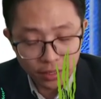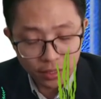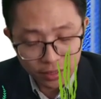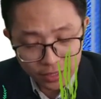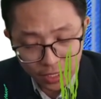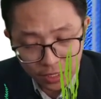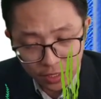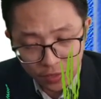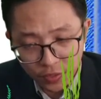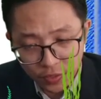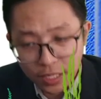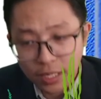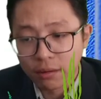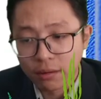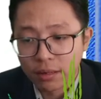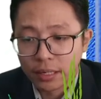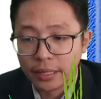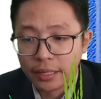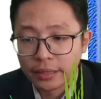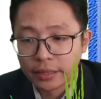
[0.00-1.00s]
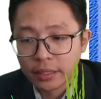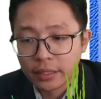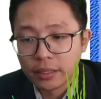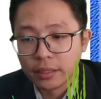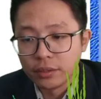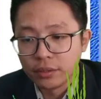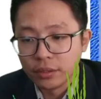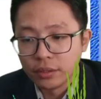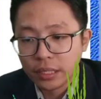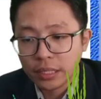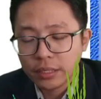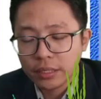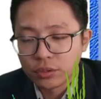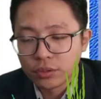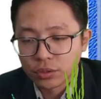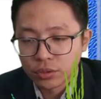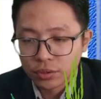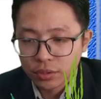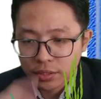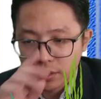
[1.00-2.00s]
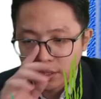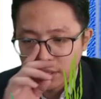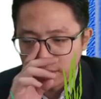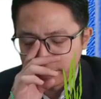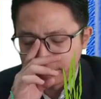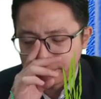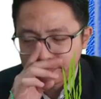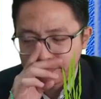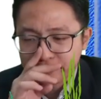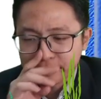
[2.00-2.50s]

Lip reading: scientific calculator. You choose the